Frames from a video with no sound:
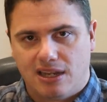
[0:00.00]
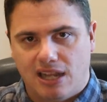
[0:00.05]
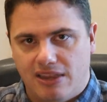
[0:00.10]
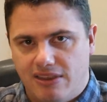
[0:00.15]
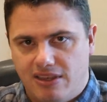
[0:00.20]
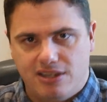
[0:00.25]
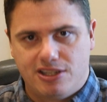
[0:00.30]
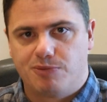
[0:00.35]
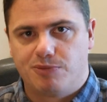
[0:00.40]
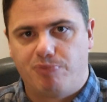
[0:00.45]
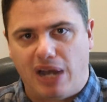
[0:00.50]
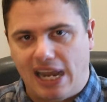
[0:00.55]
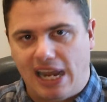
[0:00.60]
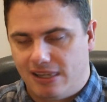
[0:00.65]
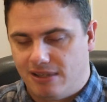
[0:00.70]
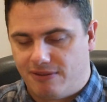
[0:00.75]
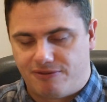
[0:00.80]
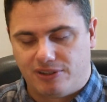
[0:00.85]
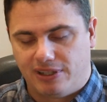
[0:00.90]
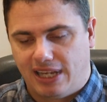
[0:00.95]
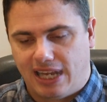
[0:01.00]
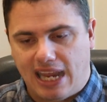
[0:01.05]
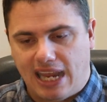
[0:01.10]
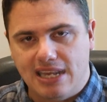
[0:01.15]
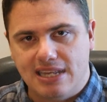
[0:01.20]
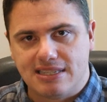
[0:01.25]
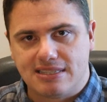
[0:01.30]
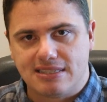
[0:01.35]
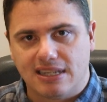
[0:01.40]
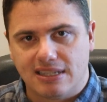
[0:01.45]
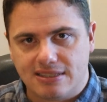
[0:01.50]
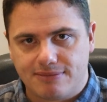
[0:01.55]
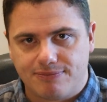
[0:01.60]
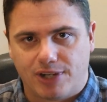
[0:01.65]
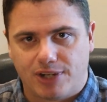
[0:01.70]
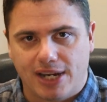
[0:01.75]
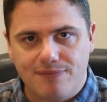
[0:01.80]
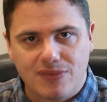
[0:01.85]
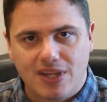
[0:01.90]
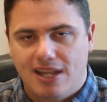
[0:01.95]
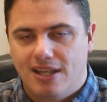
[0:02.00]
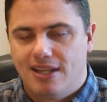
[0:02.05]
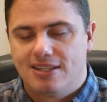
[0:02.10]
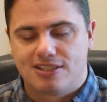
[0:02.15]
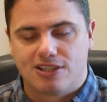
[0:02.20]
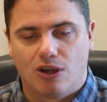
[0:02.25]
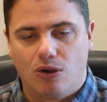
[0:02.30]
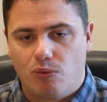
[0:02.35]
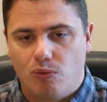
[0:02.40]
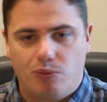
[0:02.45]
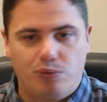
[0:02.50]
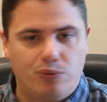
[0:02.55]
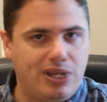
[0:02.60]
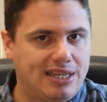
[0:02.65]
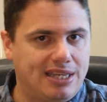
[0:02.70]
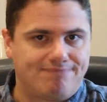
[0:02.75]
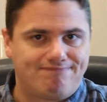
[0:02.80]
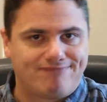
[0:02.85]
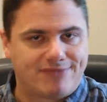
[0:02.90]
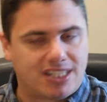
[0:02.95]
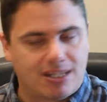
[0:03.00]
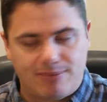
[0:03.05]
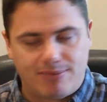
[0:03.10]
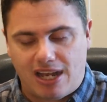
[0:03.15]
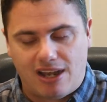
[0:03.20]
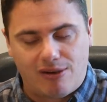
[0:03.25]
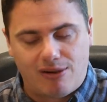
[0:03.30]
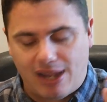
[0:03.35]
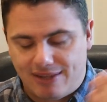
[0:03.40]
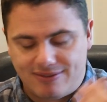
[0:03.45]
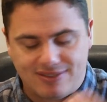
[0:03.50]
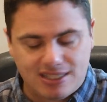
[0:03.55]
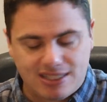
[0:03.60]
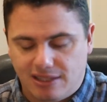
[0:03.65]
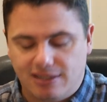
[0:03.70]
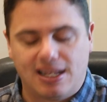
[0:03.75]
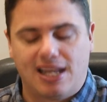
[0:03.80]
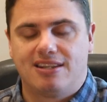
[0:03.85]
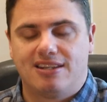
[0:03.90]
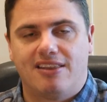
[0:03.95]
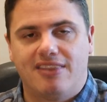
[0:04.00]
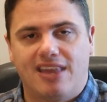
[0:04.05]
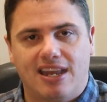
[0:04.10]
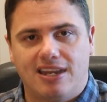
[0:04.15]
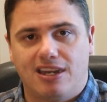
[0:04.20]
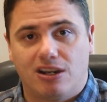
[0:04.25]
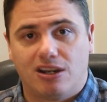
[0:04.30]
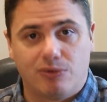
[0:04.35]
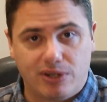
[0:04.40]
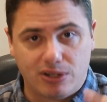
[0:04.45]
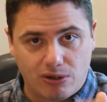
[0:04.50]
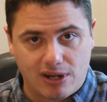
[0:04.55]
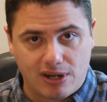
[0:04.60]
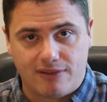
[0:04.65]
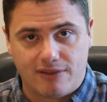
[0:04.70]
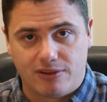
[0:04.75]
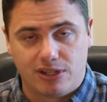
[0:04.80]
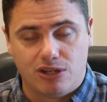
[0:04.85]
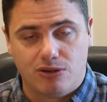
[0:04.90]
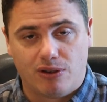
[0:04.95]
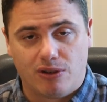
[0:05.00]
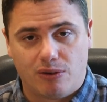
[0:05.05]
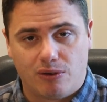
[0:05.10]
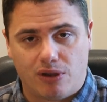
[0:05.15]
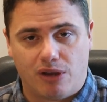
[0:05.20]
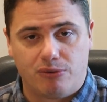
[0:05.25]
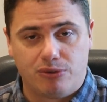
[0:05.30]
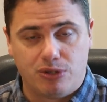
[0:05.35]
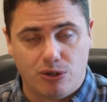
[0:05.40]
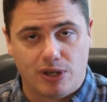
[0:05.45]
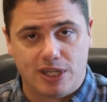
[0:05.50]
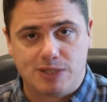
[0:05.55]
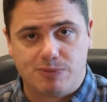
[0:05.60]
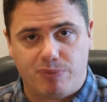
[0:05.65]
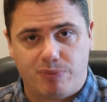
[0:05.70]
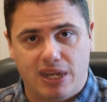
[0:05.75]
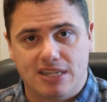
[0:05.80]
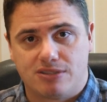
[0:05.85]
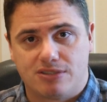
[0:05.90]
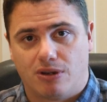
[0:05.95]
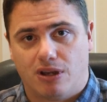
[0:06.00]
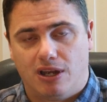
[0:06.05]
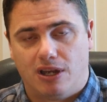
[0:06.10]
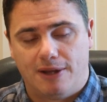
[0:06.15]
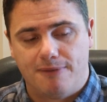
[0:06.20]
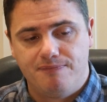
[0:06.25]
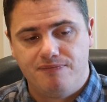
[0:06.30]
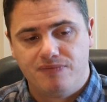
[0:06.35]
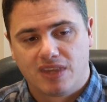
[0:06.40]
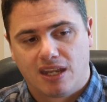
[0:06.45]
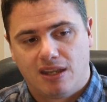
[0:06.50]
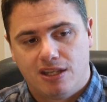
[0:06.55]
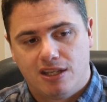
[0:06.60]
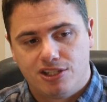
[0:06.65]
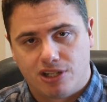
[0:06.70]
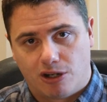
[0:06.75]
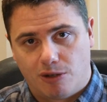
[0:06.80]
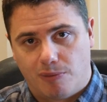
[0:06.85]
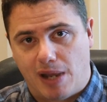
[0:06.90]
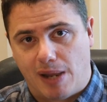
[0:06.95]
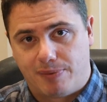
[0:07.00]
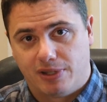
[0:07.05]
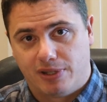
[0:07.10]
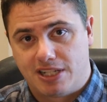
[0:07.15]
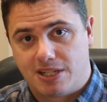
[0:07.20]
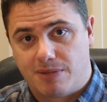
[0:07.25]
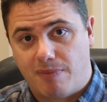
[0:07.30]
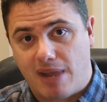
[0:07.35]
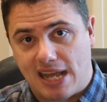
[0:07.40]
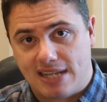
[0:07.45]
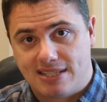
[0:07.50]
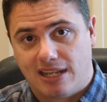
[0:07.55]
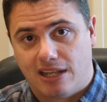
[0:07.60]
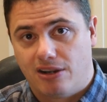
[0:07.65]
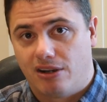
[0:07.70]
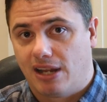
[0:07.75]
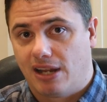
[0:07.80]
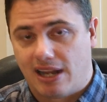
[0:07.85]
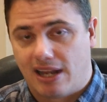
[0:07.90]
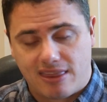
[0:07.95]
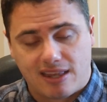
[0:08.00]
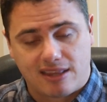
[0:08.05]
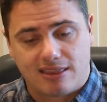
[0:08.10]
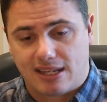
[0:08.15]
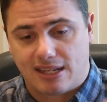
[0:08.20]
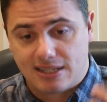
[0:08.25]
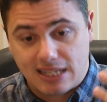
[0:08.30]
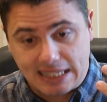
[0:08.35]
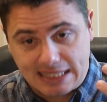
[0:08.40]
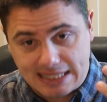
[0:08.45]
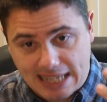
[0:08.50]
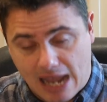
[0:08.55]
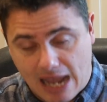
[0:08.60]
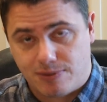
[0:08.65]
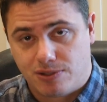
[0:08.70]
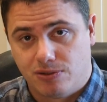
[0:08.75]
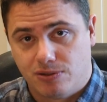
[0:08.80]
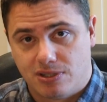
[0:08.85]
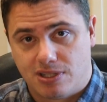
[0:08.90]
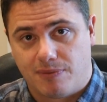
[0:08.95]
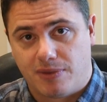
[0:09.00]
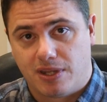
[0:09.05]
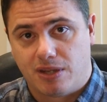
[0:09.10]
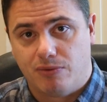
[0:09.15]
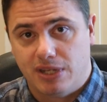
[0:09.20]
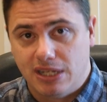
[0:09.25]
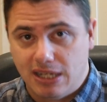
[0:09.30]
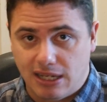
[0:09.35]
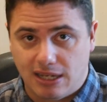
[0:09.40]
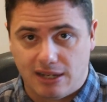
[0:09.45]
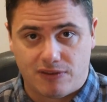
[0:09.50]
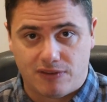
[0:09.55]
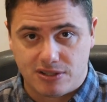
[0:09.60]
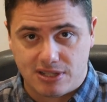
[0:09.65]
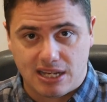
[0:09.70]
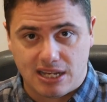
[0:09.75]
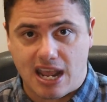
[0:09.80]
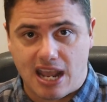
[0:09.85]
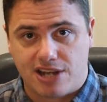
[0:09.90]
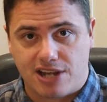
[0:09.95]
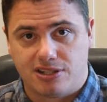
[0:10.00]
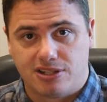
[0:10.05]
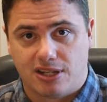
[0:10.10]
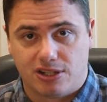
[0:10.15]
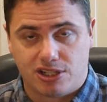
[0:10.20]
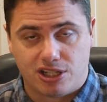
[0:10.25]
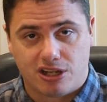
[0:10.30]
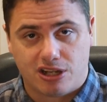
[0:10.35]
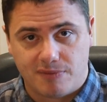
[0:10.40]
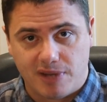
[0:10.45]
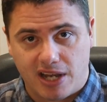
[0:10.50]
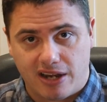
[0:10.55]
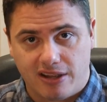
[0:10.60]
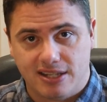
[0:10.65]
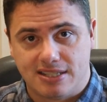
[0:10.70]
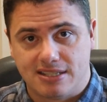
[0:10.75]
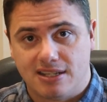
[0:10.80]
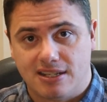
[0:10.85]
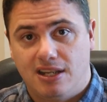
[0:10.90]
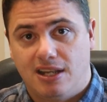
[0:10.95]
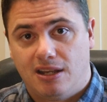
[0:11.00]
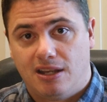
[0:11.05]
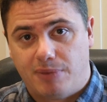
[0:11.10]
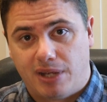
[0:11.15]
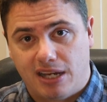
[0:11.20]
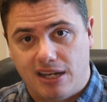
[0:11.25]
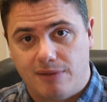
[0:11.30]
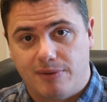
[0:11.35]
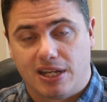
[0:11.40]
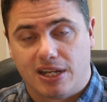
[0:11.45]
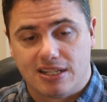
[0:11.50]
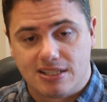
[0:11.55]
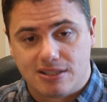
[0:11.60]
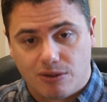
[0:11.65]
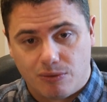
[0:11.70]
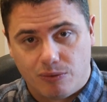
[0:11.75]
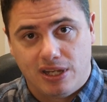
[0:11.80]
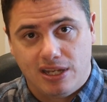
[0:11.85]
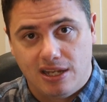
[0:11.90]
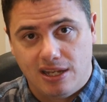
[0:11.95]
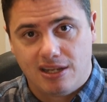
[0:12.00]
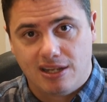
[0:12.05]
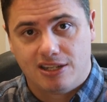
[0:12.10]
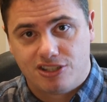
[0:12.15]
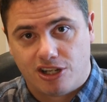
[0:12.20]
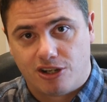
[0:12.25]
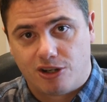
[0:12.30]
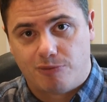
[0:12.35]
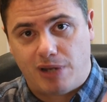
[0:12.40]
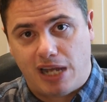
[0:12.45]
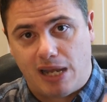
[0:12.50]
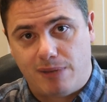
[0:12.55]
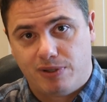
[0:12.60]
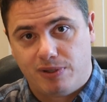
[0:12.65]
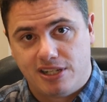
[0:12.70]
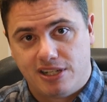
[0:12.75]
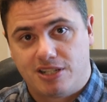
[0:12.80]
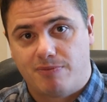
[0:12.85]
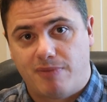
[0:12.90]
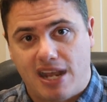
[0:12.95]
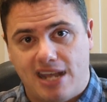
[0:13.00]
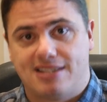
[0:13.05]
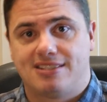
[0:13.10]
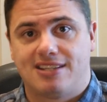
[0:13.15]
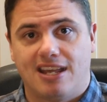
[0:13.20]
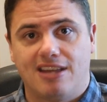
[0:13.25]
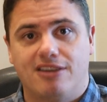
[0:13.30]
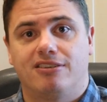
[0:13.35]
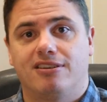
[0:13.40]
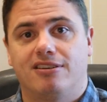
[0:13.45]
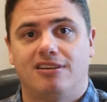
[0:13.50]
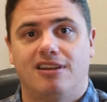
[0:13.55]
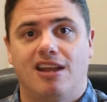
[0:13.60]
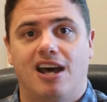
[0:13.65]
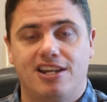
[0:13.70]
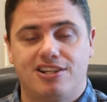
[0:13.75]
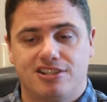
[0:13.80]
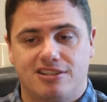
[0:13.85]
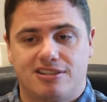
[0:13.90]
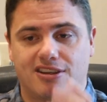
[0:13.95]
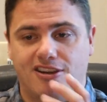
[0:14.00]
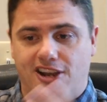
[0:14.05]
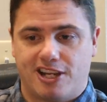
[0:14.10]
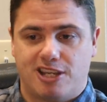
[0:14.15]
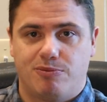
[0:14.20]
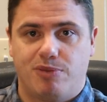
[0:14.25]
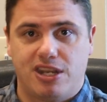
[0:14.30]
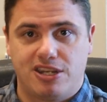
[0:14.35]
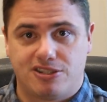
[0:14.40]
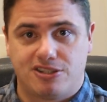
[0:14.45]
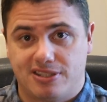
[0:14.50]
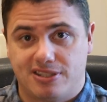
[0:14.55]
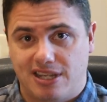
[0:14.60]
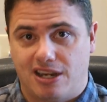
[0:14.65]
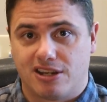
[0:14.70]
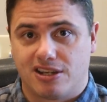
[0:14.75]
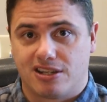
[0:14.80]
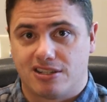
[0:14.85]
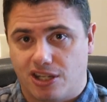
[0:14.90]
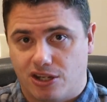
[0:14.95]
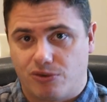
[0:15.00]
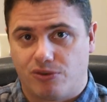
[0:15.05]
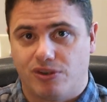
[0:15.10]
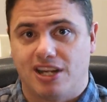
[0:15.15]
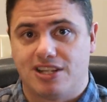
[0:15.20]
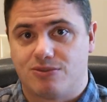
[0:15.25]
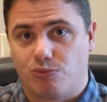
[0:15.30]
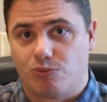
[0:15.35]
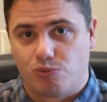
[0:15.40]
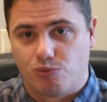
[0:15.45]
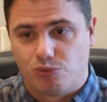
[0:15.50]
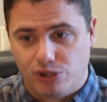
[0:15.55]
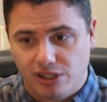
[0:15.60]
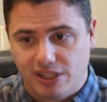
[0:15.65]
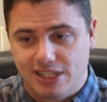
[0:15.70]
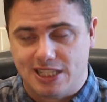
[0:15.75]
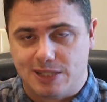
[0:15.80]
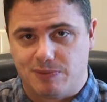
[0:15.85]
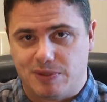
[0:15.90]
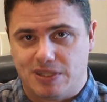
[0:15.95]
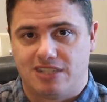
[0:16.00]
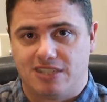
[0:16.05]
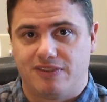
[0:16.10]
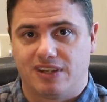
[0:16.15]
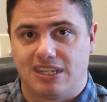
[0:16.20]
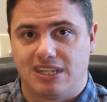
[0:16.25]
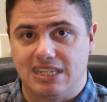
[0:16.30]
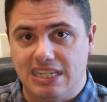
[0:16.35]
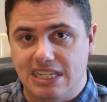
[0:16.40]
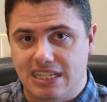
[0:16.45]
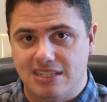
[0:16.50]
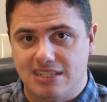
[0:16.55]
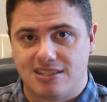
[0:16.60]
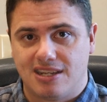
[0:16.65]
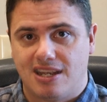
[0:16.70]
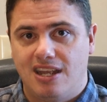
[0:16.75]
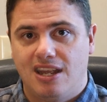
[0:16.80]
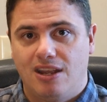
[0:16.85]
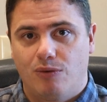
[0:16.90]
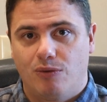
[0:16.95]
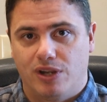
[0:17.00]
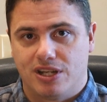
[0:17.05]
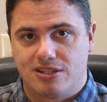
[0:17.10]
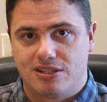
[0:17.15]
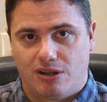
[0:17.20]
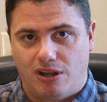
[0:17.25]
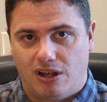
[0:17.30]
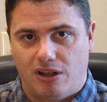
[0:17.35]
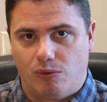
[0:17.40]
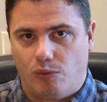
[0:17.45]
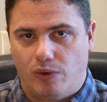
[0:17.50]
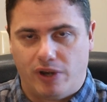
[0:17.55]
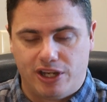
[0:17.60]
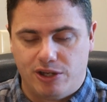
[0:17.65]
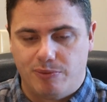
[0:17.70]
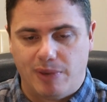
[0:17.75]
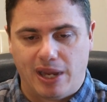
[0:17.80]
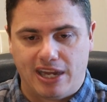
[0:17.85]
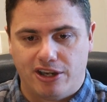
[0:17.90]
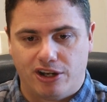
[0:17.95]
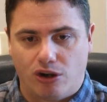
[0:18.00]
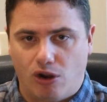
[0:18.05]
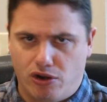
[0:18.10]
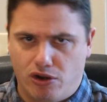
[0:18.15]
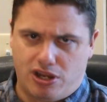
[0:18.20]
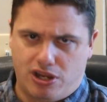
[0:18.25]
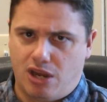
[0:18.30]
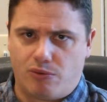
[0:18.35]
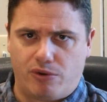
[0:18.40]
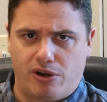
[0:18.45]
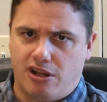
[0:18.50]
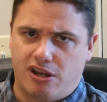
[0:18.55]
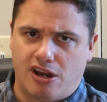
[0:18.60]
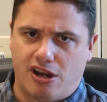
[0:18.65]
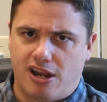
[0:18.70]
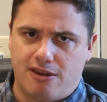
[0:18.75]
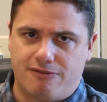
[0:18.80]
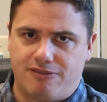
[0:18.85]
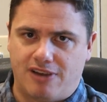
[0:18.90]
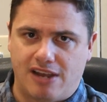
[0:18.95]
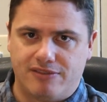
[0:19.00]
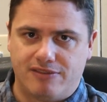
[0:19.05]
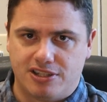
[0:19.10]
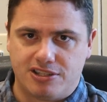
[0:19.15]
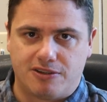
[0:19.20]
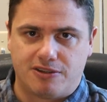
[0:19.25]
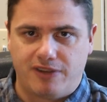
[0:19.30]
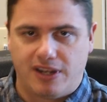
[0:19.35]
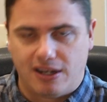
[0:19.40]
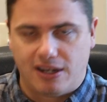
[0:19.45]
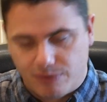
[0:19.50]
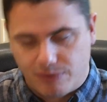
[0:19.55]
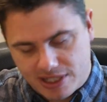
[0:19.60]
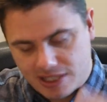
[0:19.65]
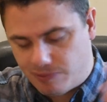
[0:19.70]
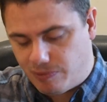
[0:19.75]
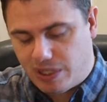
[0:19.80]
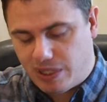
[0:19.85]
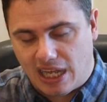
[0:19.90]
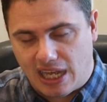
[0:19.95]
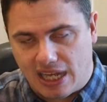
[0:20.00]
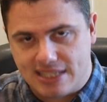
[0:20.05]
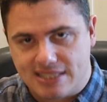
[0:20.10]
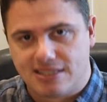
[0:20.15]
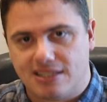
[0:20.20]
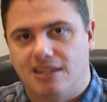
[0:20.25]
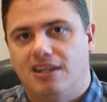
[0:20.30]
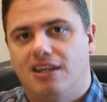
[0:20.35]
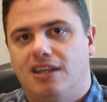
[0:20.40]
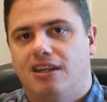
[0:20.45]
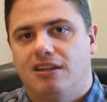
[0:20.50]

and then you just buy them for like 80 cents, right? So we somehow have still not done that here. We don't have a, U a US-based um, general population mass standard, and I think that is absolutely something we need. If there's any action that should come out of this pandemic is we need a general population mass standard, not just an occupational standard because it creates really specific needs, which where well, you may hear, oh, you can't wear an N95 unless you're fitted, which is BS.